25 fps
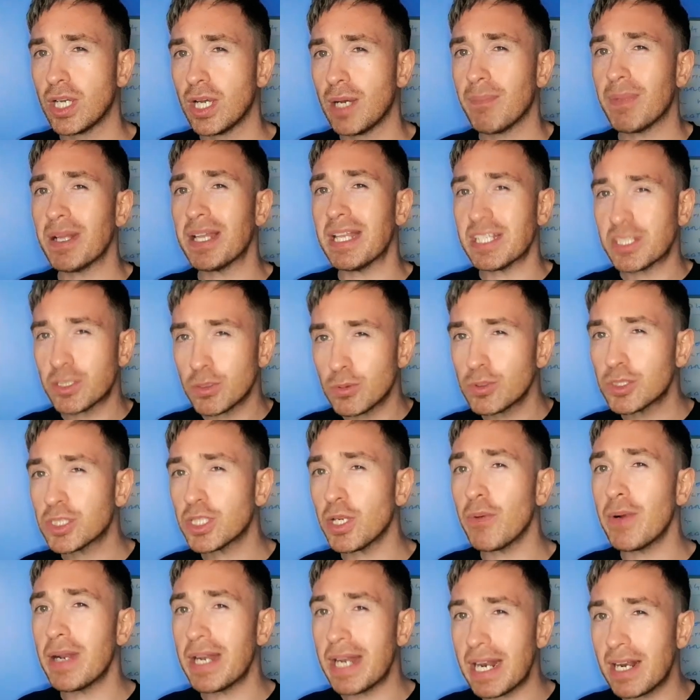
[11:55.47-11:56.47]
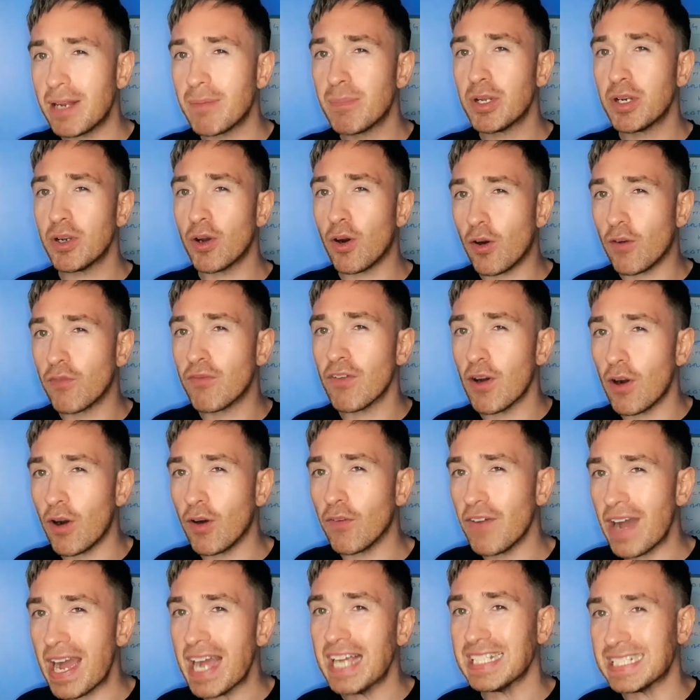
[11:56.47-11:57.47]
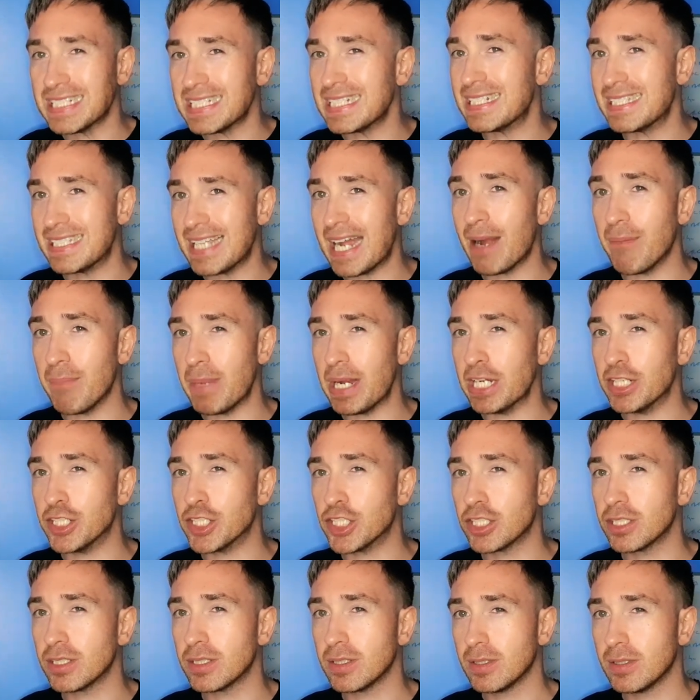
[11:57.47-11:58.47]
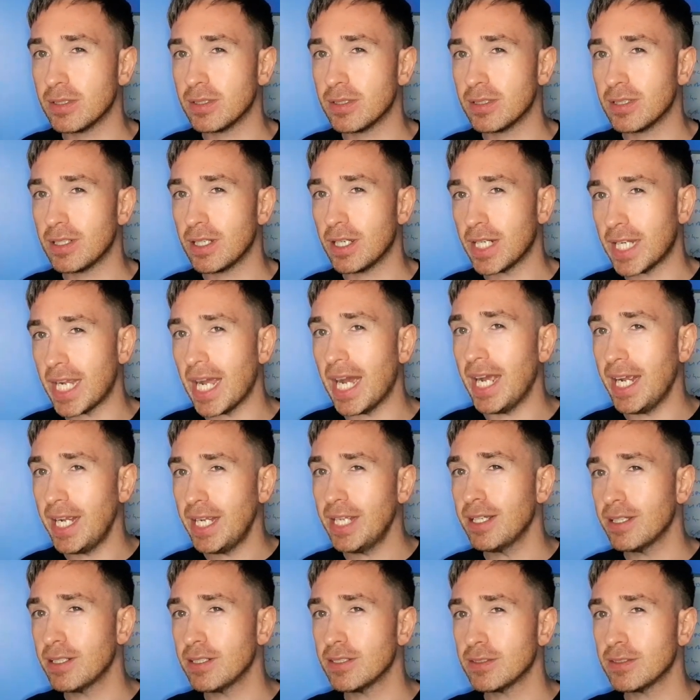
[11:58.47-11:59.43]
But there's also an element of acid damage. Okay?